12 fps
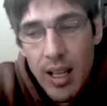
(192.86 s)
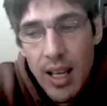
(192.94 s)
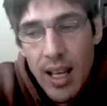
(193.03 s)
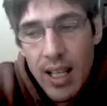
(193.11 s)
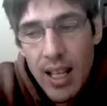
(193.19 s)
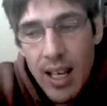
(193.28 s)

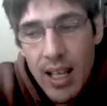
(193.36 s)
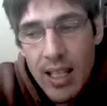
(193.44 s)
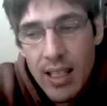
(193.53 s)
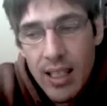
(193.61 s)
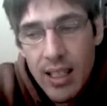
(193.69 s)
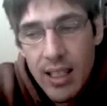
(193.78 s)
and the
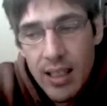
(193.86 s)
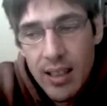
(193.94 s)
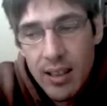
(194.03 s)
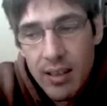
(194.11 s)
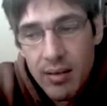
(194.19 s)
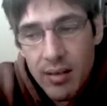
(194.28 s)

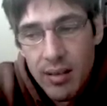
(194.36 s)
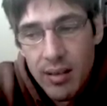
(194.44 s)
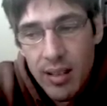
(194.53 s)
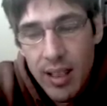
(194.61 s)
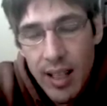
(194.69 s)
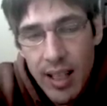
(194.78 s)
idea
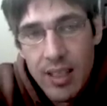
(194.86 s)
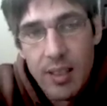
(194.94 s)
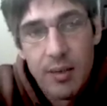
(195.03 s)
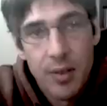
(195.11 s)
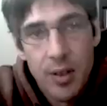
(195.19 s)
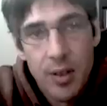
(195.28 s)
and that's
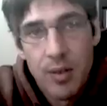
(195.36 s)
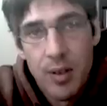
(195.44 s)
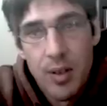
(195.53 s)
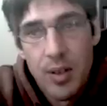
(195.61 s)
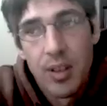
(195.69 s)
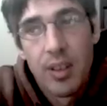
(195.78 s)
the first
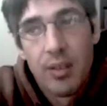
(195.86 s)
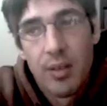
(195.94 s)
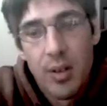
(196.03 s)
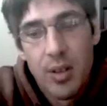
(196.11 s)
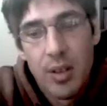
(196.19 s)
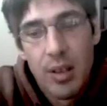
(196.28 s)
version the
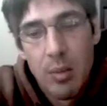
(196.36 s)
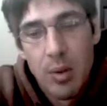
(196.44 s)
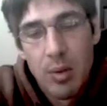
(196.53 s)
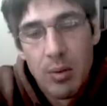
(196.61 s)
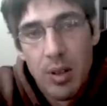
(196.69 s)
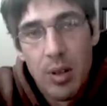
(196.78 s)
version
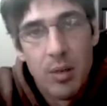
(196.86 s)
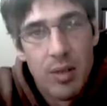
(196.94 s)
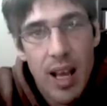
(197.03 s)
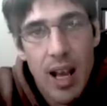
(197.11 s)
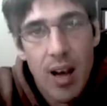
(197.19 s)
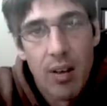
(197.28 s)
numbers would go
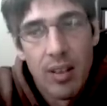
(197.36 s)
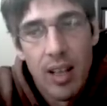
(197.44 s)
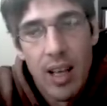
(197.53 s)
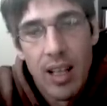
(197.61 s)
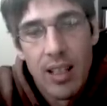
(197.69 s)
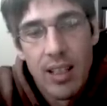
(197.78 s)
down and the
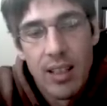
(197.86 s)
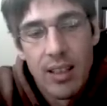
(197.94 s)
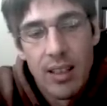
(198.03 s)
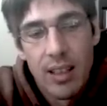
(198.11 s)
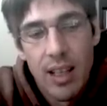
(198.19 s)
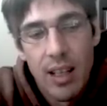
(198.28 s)
idea is
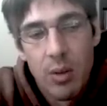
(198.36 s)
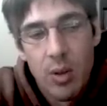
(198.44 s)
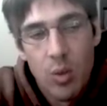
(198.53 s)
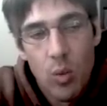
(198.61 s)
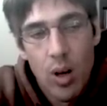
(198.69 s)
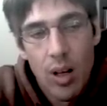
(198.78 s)
that language
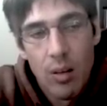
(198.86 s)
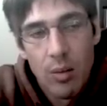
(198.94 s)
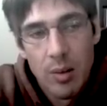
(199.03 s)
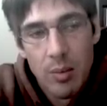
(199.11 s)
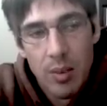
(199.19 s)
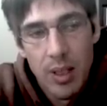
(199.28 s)
1
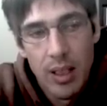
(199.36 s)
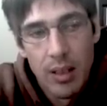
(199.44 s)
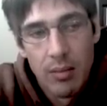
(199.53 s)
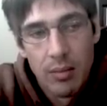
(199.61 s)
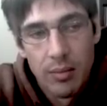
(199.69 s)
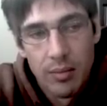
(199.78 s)
would be
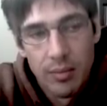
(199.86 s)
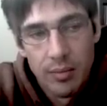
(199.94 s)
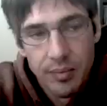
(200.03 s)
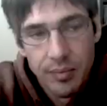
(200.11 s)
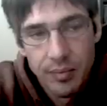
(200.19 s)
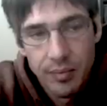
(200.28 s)

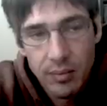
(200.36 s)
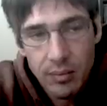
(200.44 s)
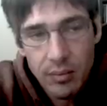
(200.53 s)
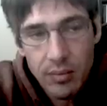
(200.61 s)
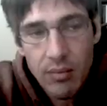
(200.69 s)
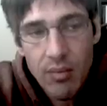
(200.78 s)

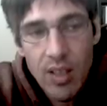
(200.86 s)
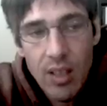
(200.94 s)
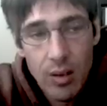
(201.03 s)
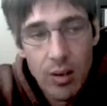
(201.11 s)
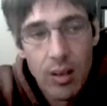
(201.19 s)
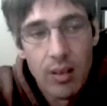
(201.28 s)

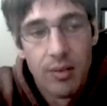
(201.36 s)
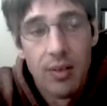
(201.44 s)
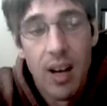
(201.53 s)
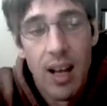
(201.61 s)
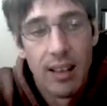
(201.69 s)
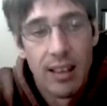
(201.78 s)
sort of
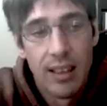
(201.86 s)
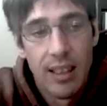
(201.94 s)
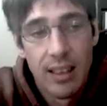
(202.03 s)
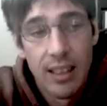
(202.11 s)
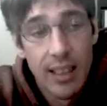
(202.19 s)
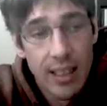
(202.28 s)
finally
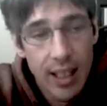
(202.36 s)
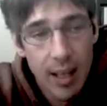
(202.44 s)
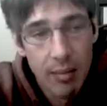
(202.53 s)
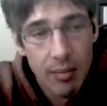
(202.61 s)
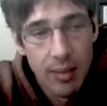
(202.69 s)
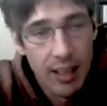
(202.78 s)
cleaned
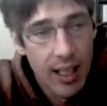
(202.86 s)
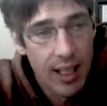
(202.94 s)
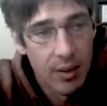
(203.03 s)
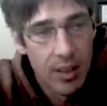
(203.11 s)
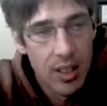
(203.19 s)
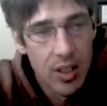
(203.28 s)
up
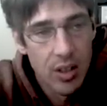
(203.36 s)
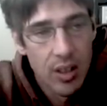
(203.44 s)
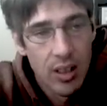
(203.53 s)
language